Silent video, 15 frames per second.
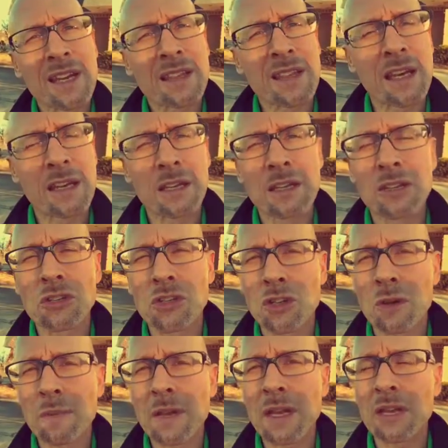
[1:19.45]
than
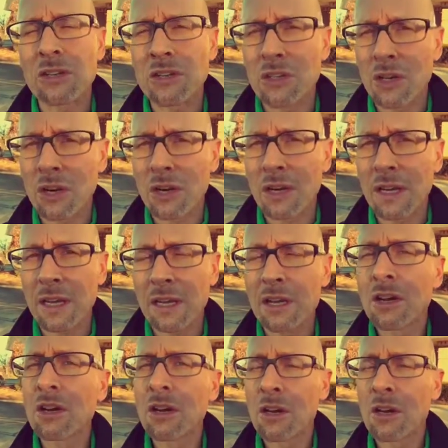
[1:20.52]
consuming it during